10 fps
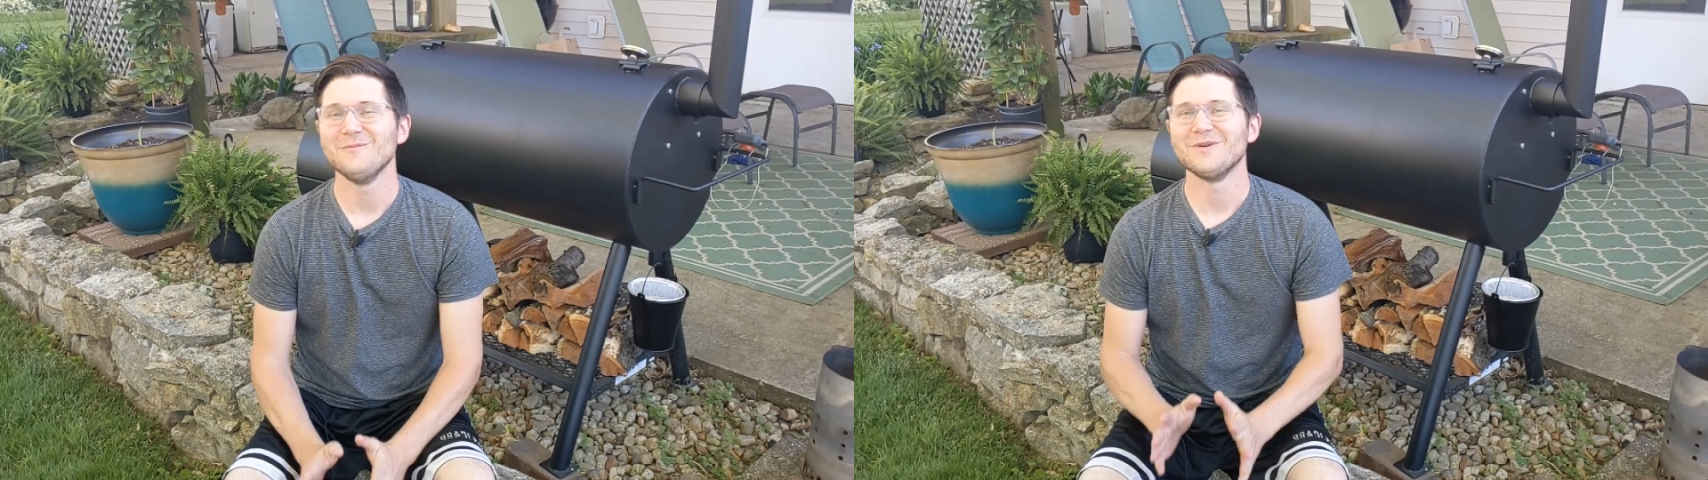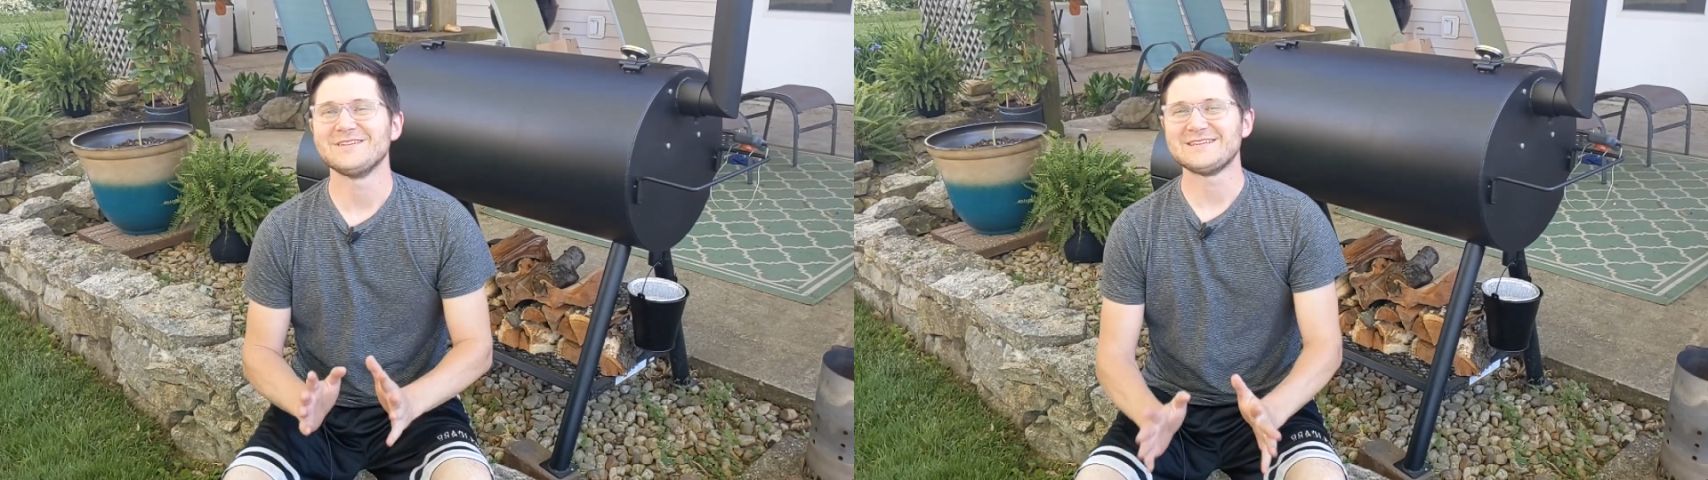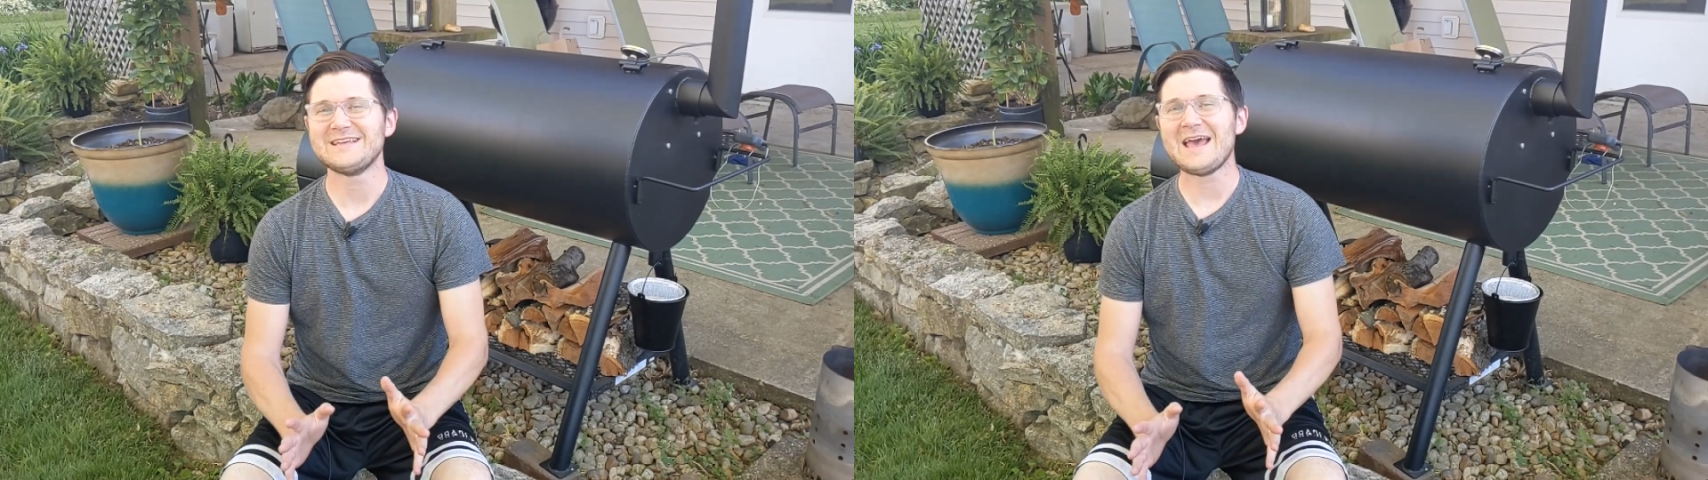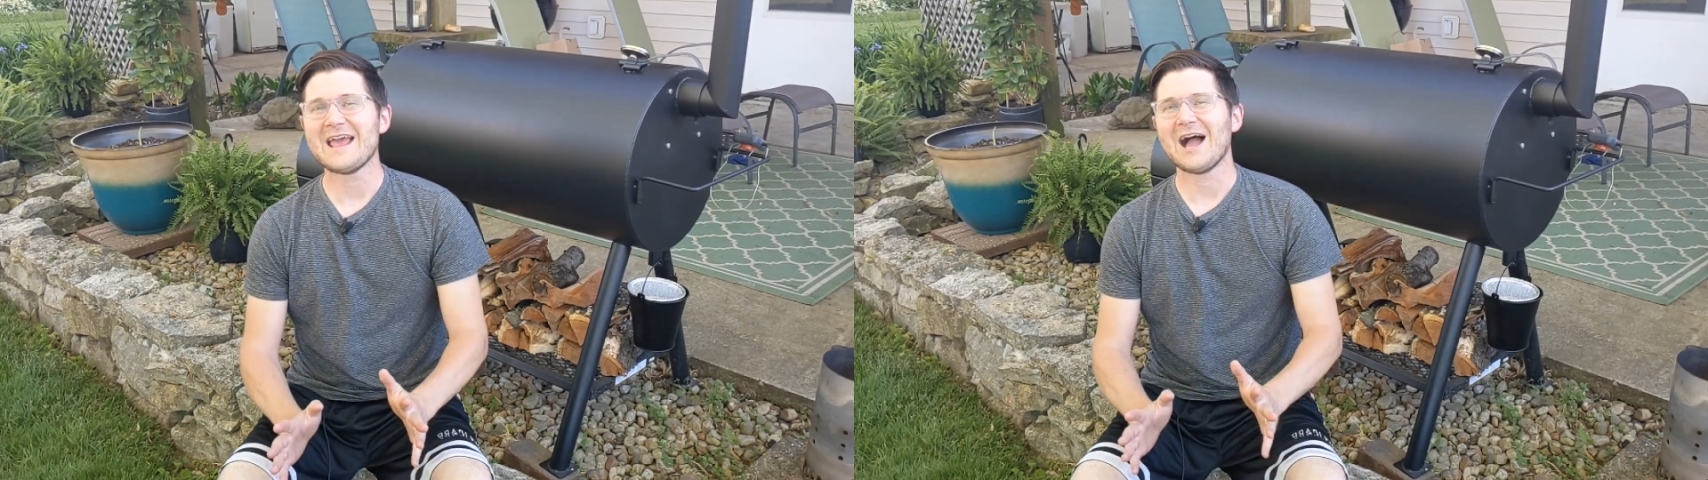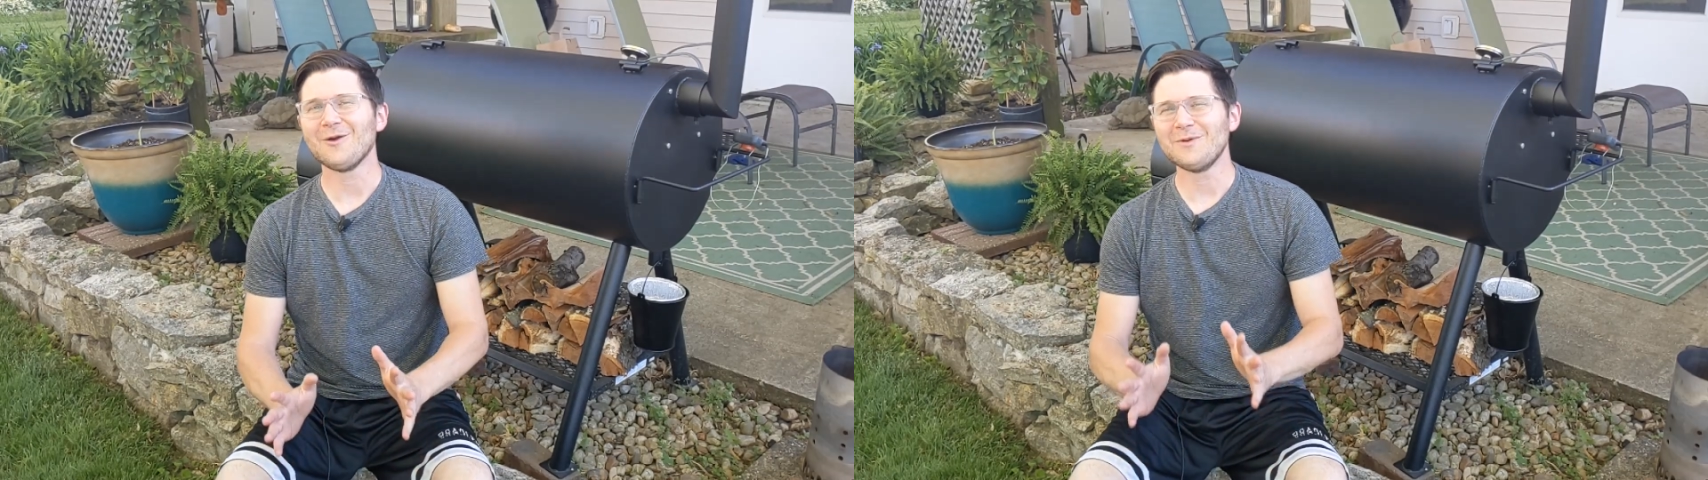But
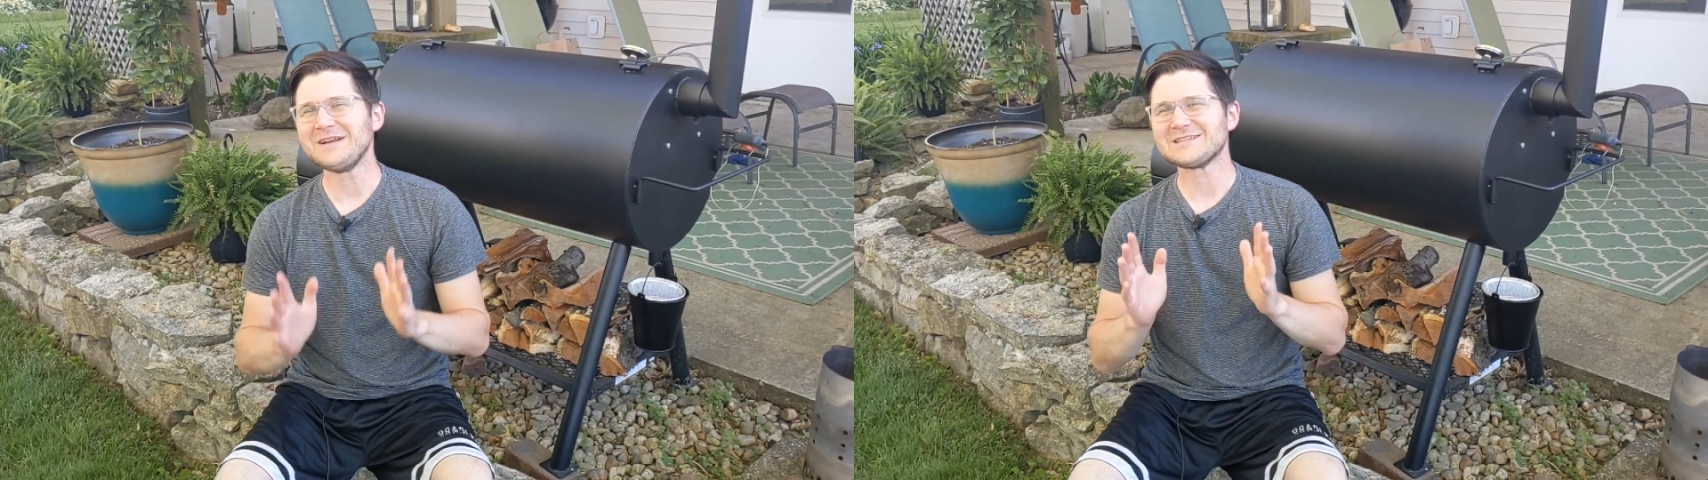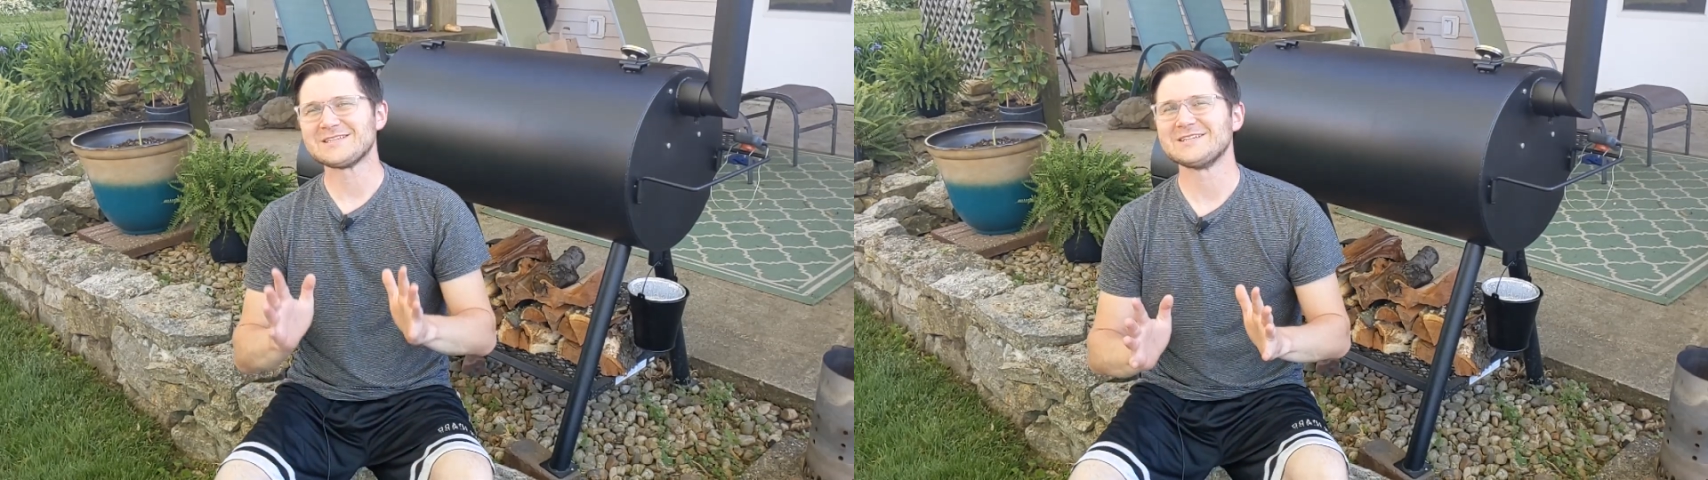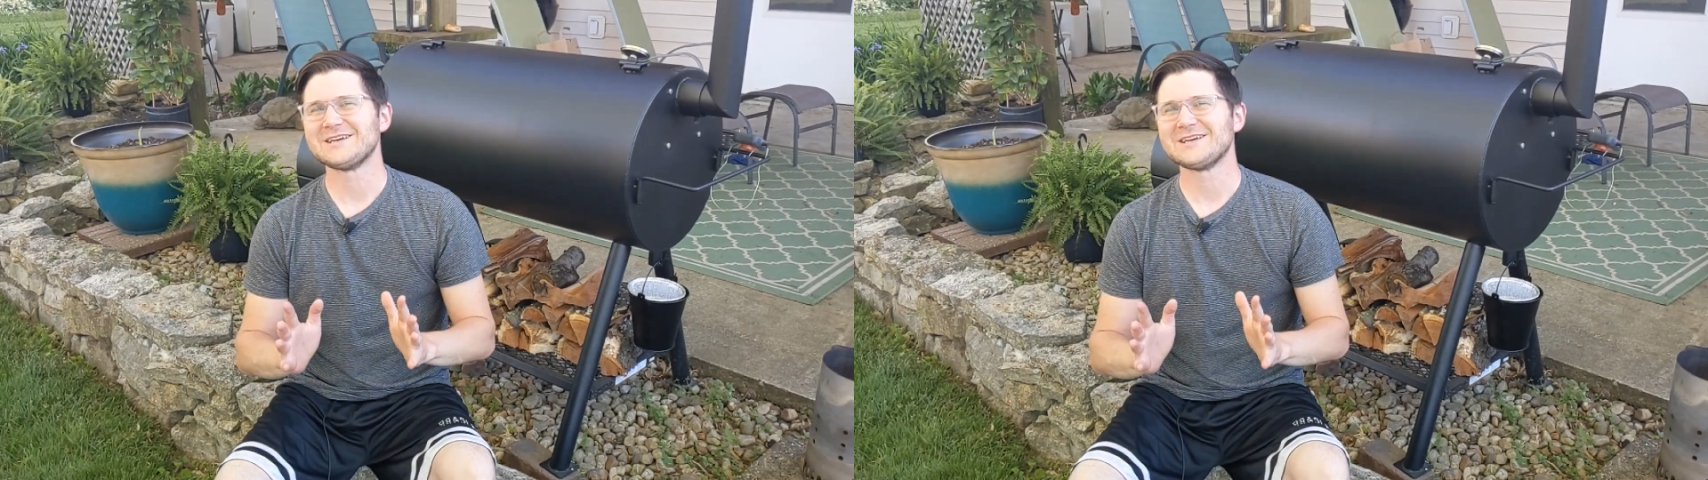today I wanted to